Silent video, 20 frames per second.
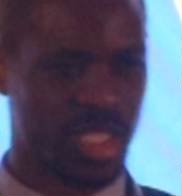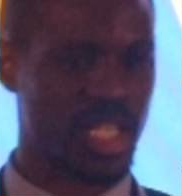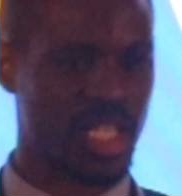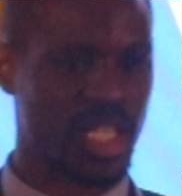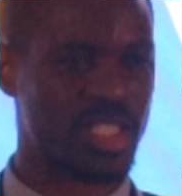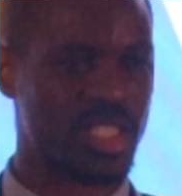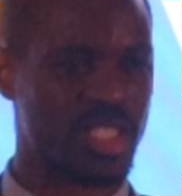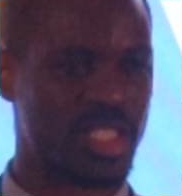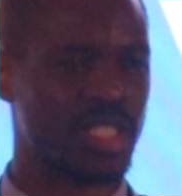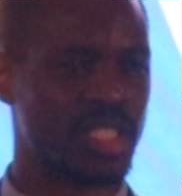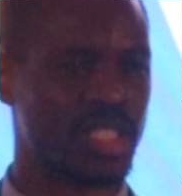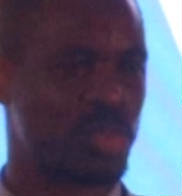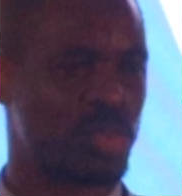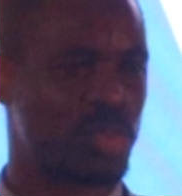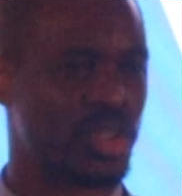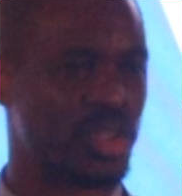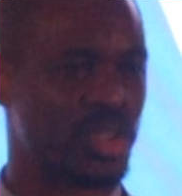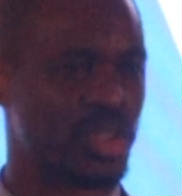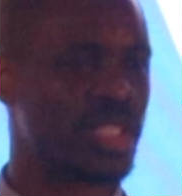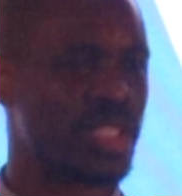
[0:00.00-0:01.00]
touch a little bit
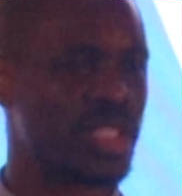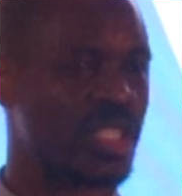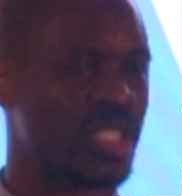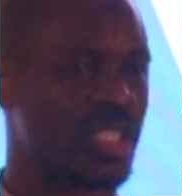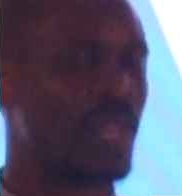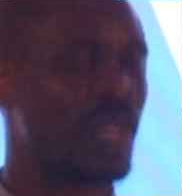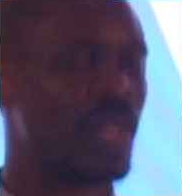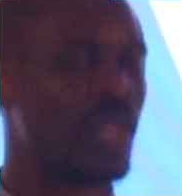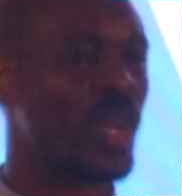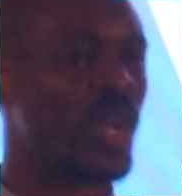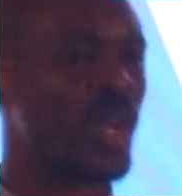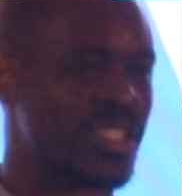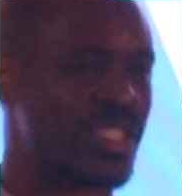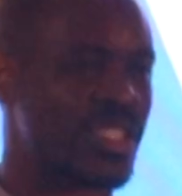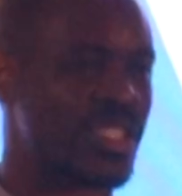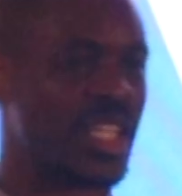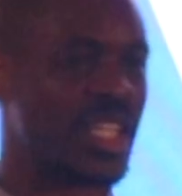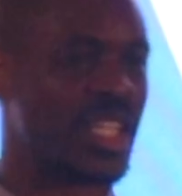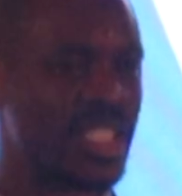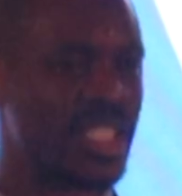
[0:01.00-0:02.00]
on it, and what
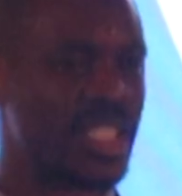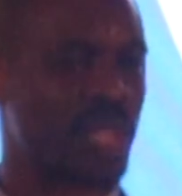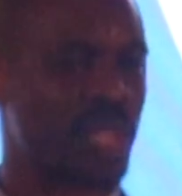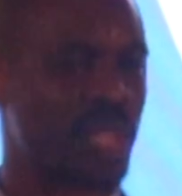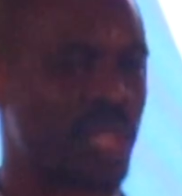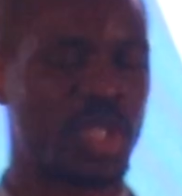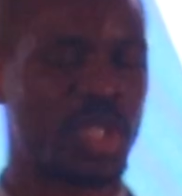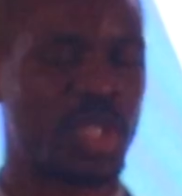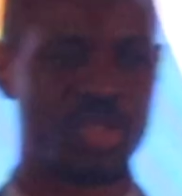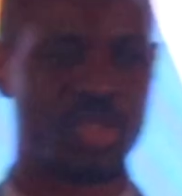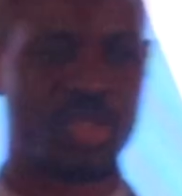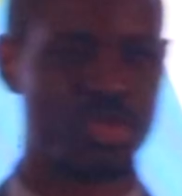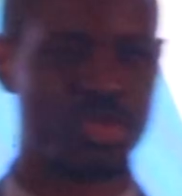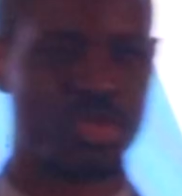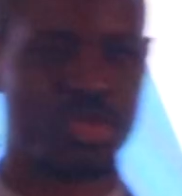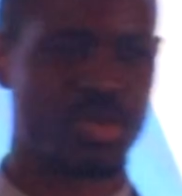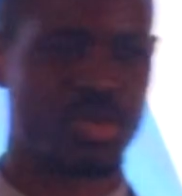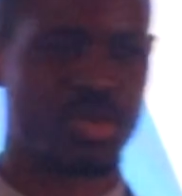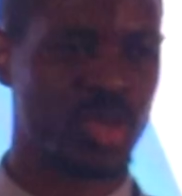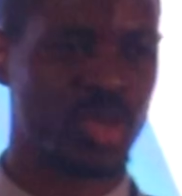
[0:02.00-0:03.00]
exactly that we need to
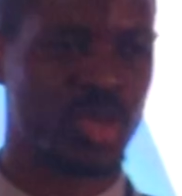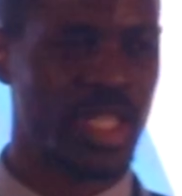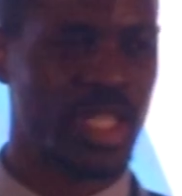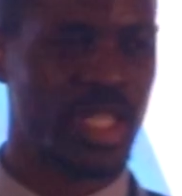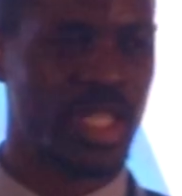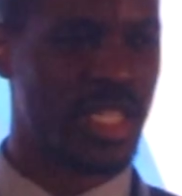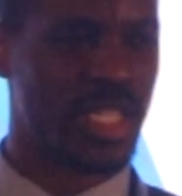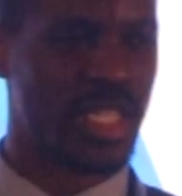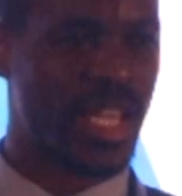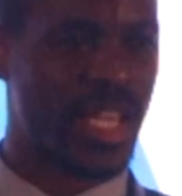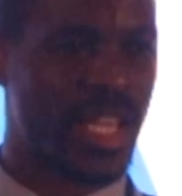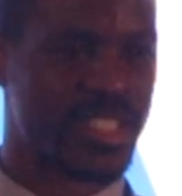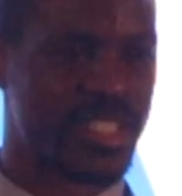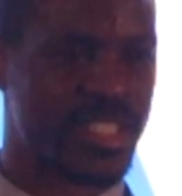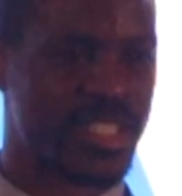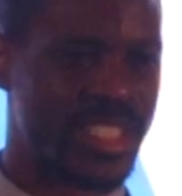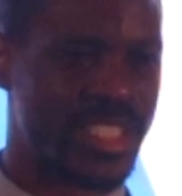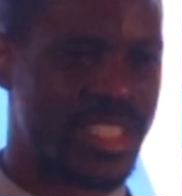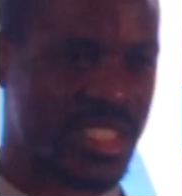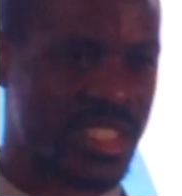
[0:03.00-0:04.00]
do as
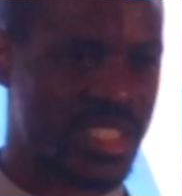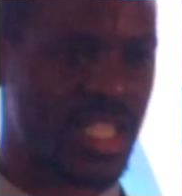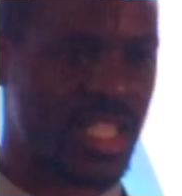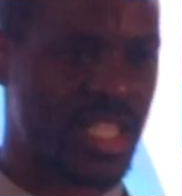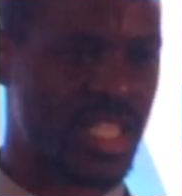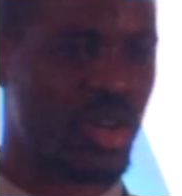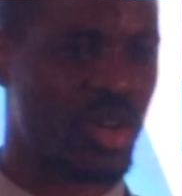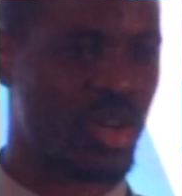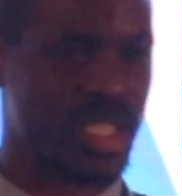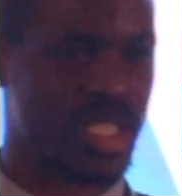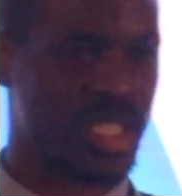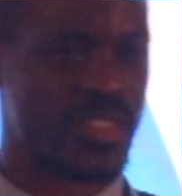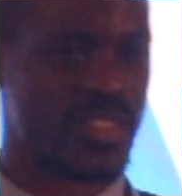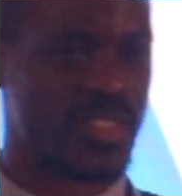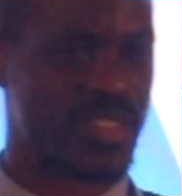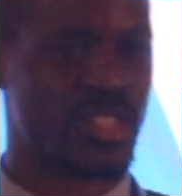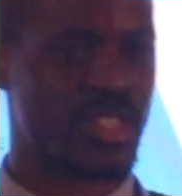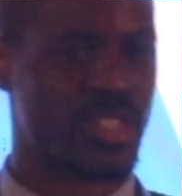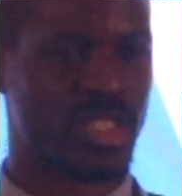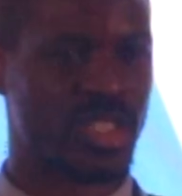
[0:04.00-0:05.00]
leaders in our
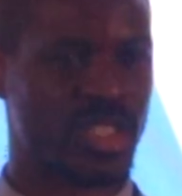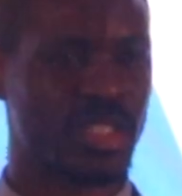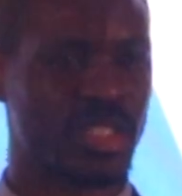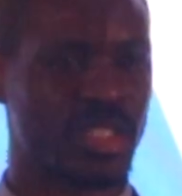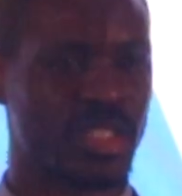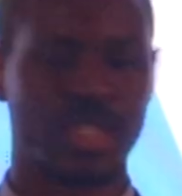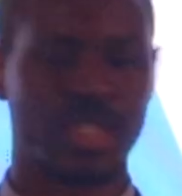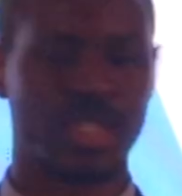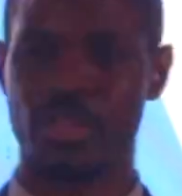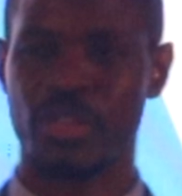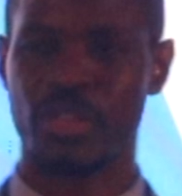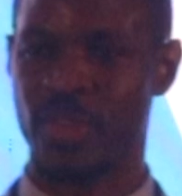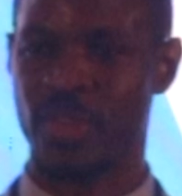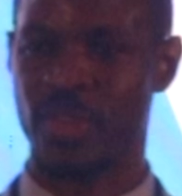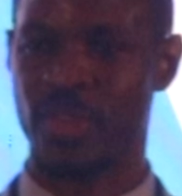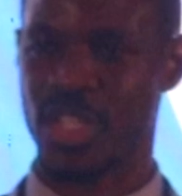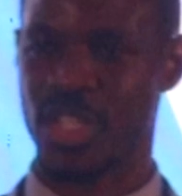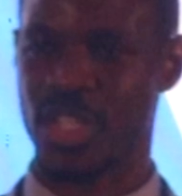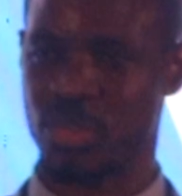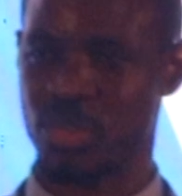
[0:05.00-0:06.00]
organization for
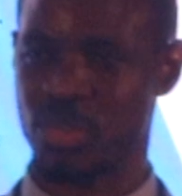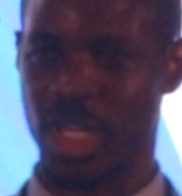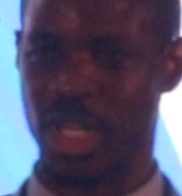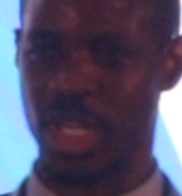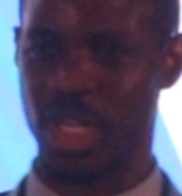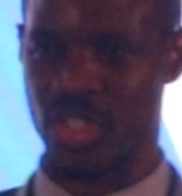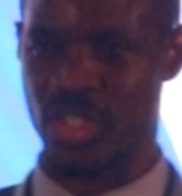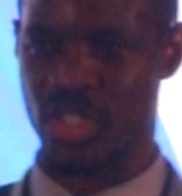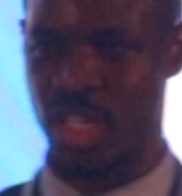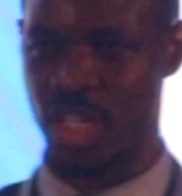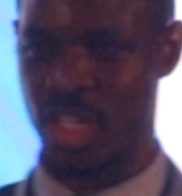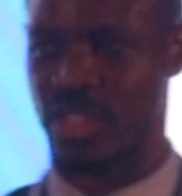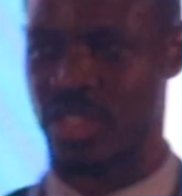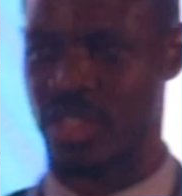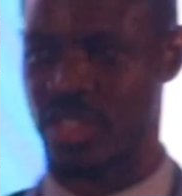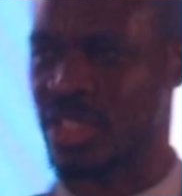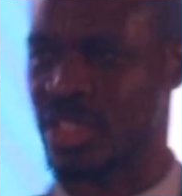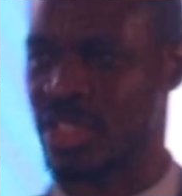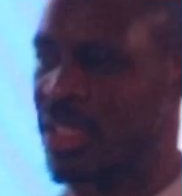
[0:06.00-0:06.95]
us to make a change.